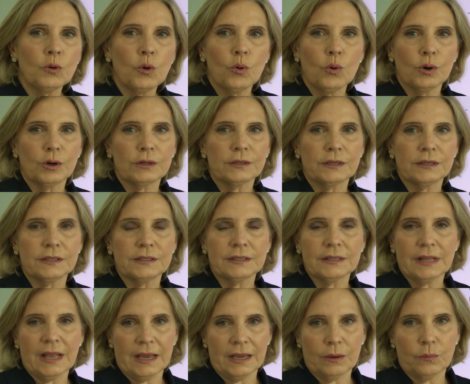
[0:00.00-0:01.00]
courses,
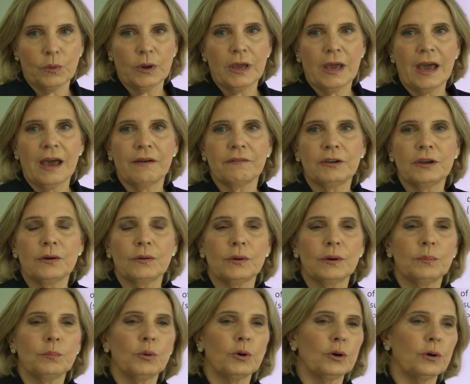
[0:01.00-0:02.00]
like we have here
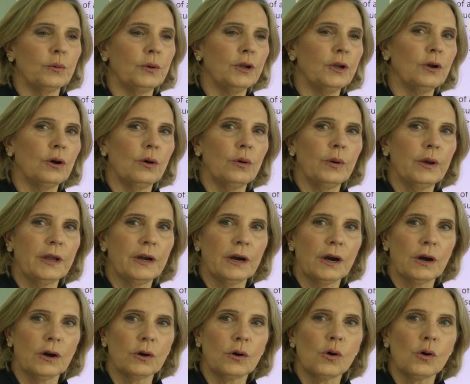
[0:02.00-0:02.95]
in Puerto Rico in our